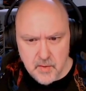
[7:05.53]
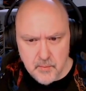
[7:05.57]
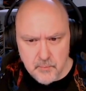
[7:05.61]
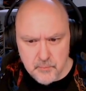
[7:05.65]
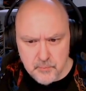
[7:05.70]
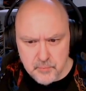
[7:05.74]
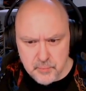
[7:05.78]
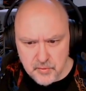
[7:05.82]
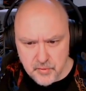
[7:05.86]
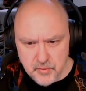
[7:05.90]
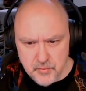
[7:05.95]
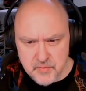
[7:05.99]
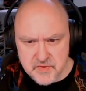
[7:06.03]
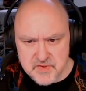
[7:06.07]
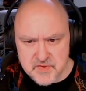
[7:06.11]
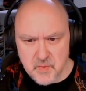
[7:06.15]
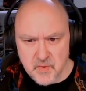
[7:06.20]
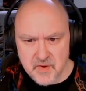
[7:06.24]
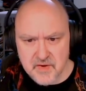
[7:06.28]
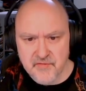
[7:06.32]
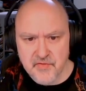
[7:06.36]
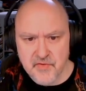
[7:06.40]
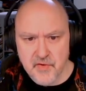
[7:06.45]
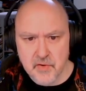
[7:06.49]
Blue is
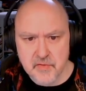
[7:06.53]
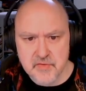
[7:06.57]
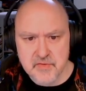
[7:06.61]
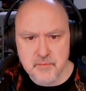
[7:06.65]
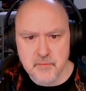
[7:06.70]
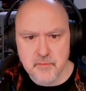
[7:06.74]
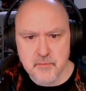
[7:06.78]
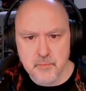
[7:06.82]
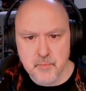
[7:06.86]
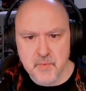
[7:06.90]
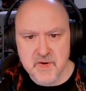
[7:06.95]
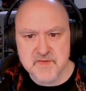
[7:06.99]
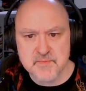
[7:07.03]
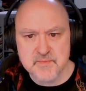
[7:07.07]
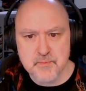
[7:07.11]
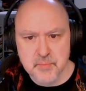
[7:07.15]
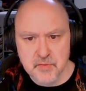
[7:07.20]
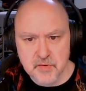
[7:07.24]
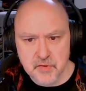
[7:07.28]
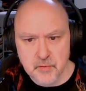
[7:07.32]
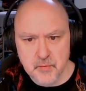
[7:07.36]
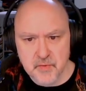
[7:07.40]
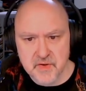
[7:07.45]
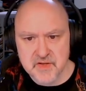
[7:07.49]
one of those. Where's
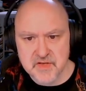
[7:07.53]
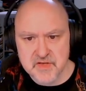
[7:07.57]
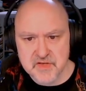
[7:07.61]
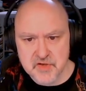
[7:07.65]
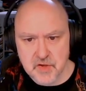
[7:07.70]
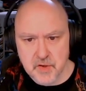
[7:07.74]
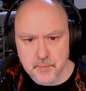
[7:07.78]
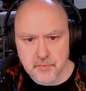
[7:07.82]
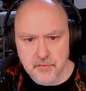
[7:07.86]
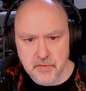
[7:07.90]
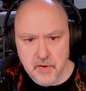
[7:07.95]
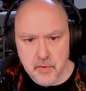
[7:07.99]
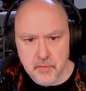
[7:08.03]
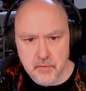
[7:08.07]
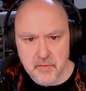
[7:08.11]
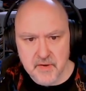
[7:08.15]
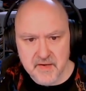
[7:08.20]
blue in the top row?